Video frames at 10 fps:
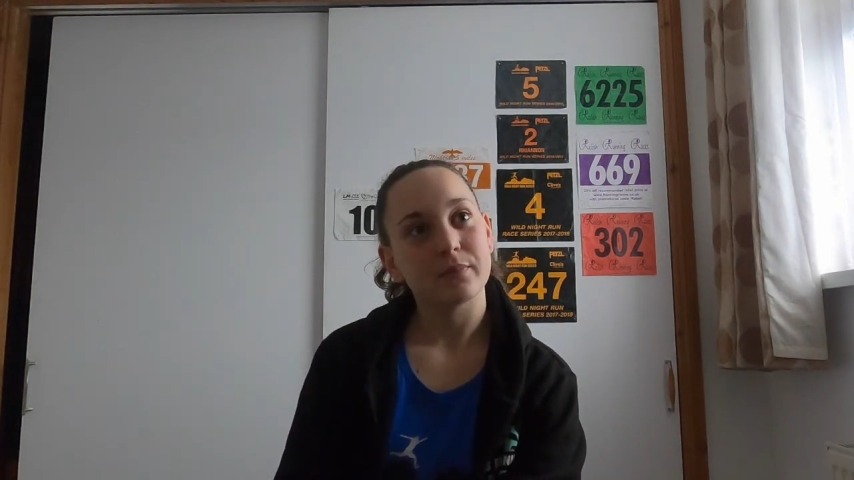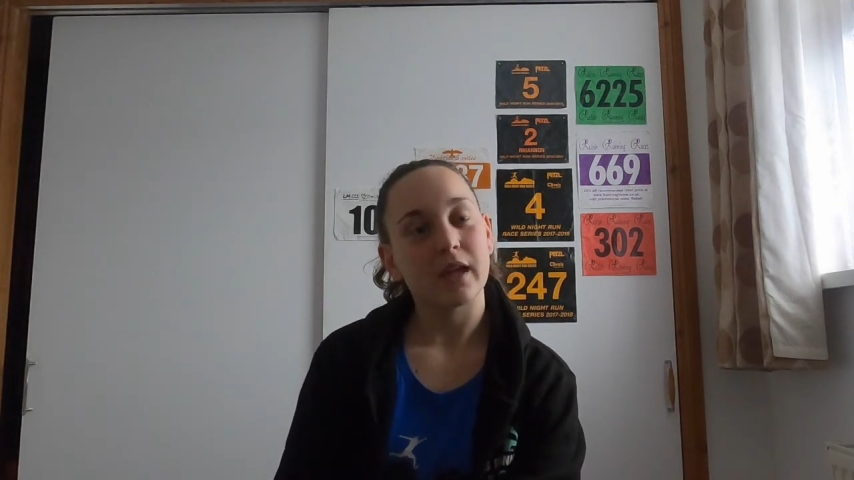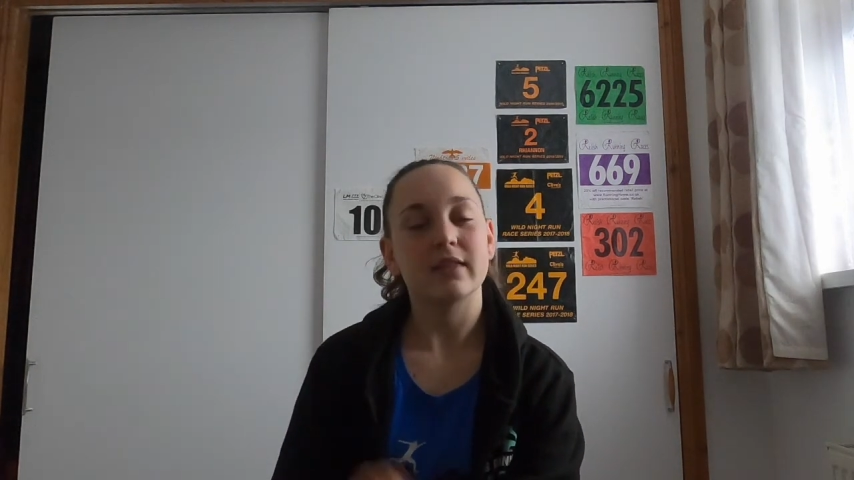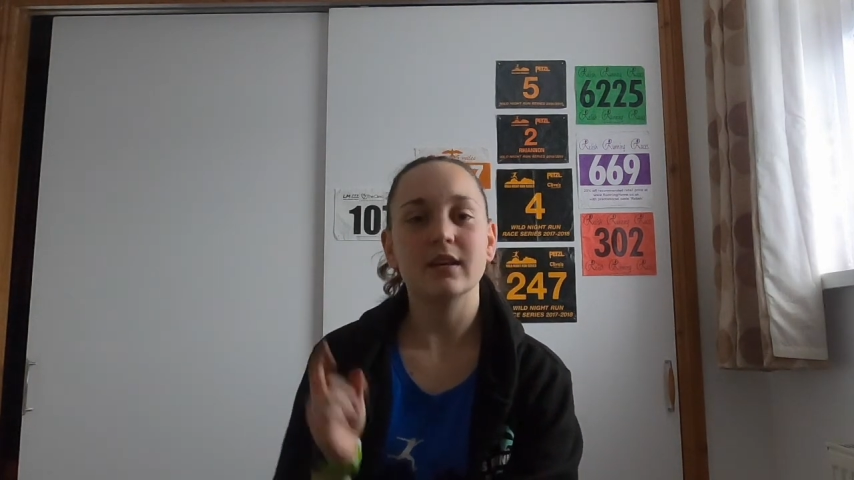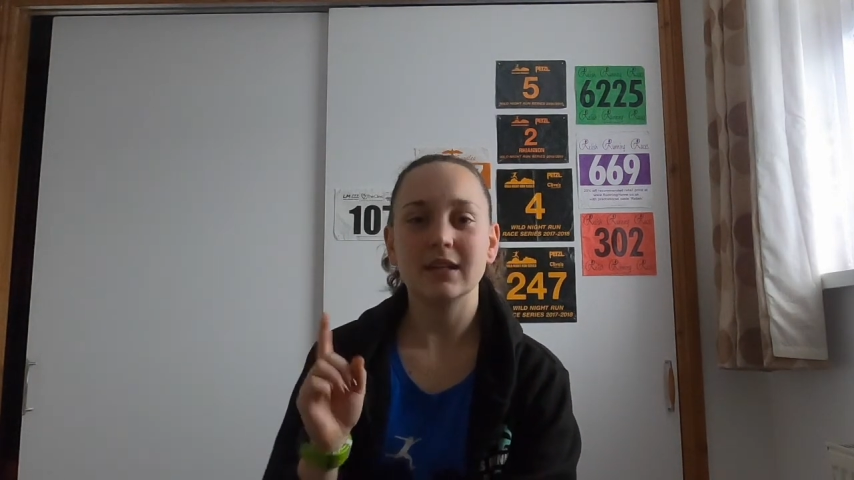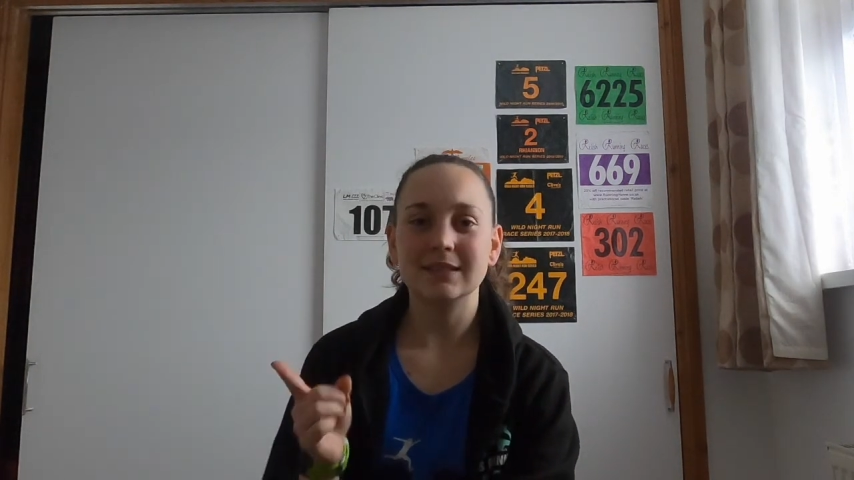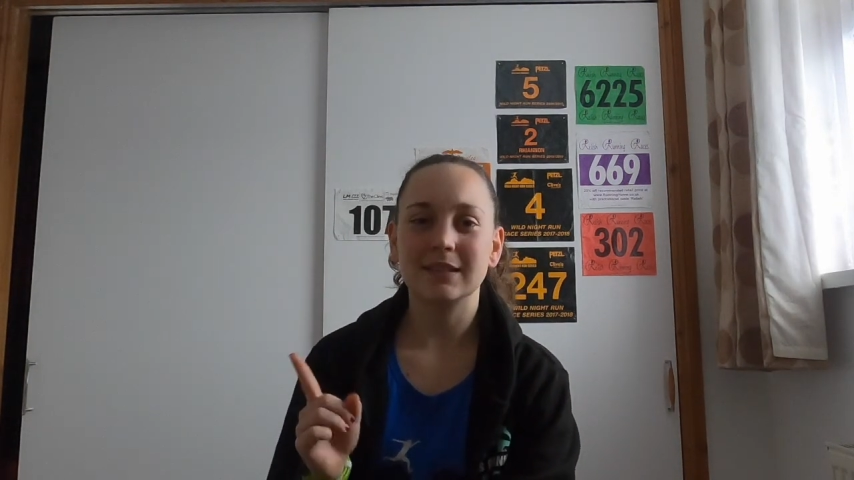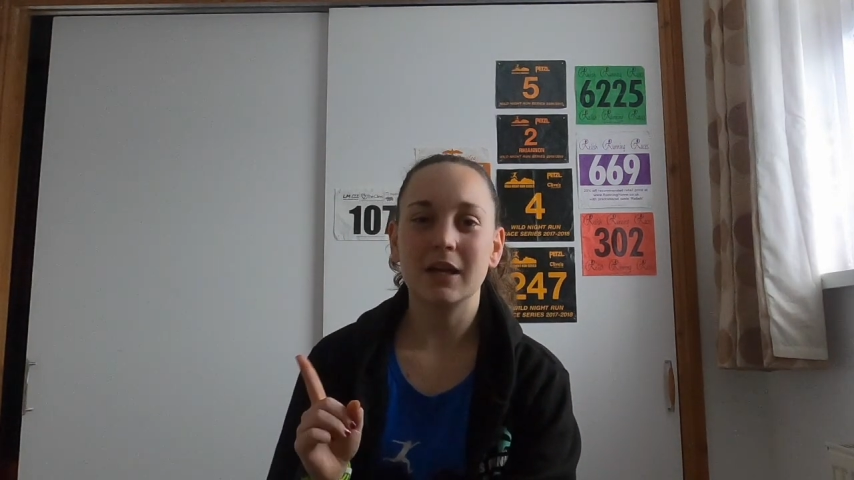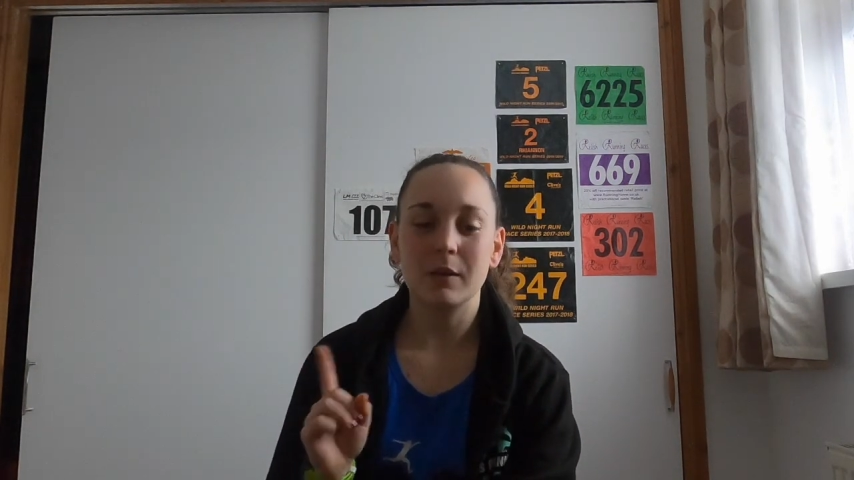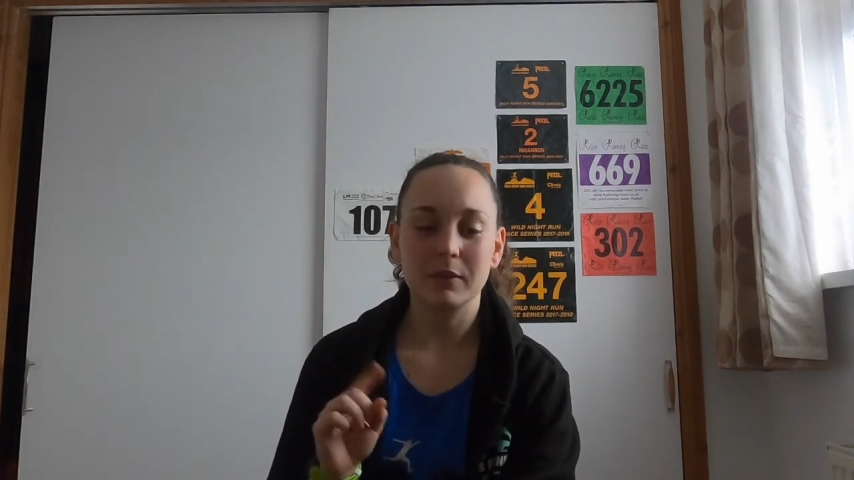I think I did
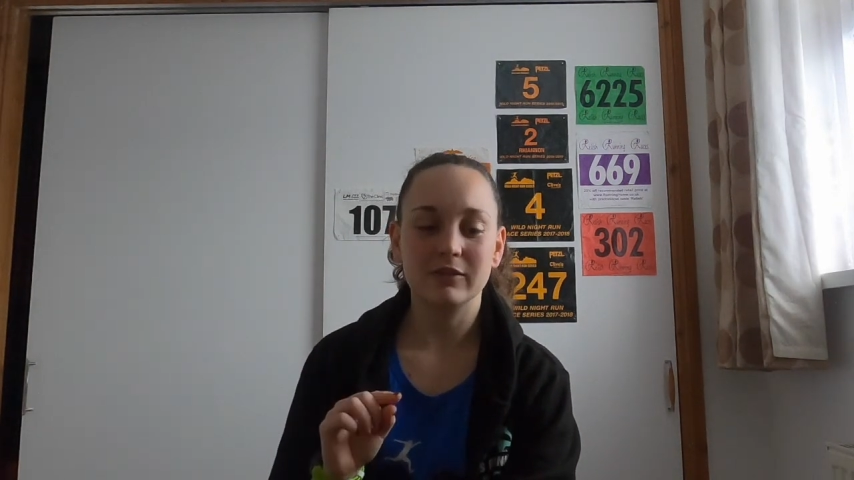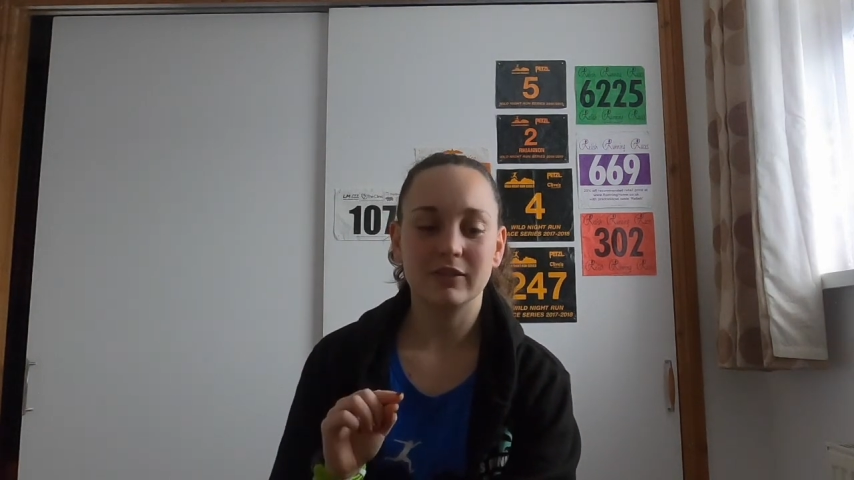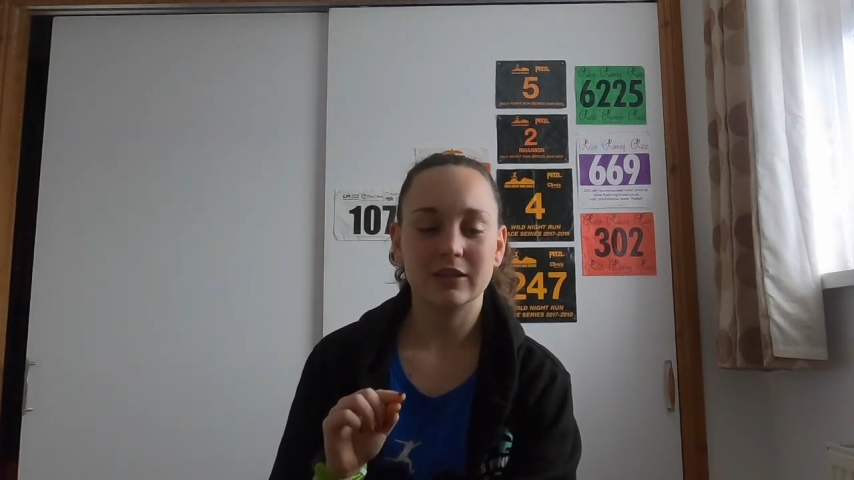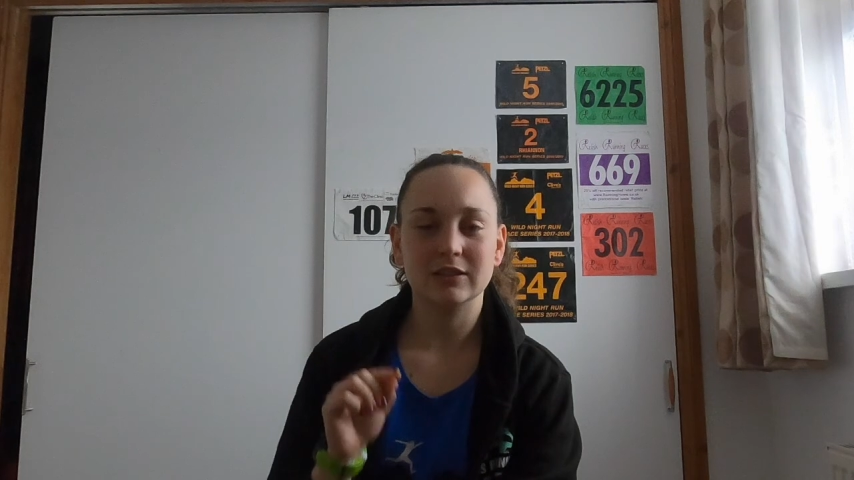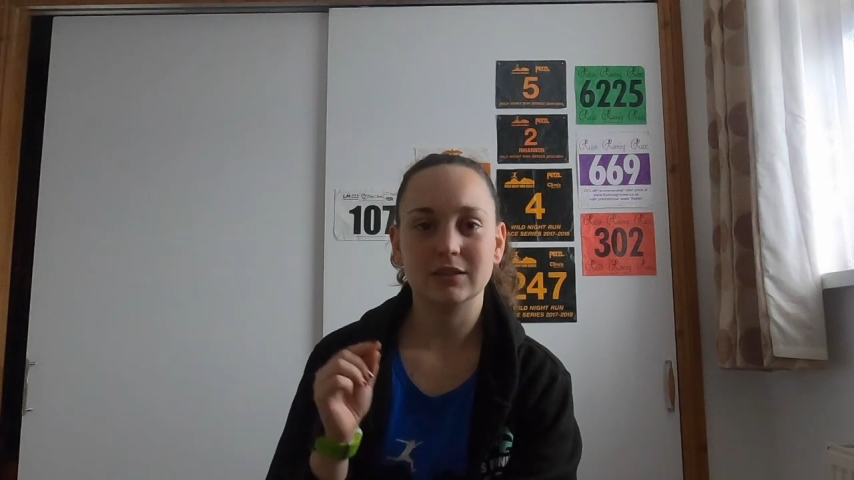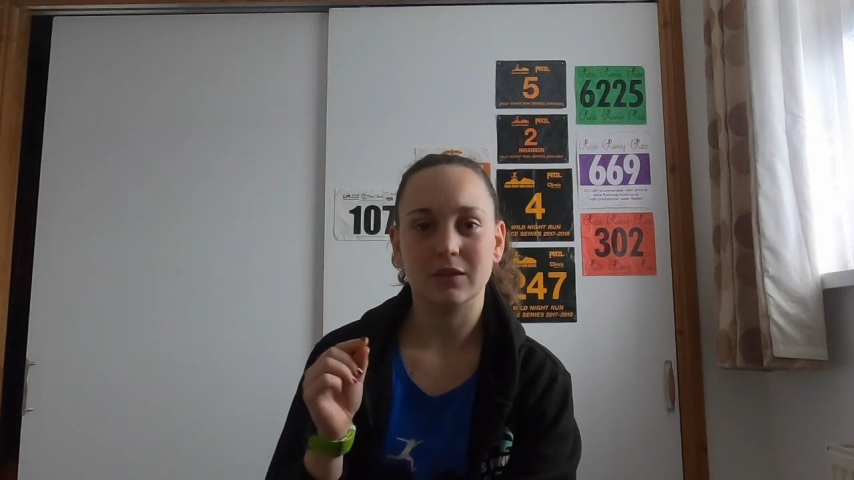a couple of runs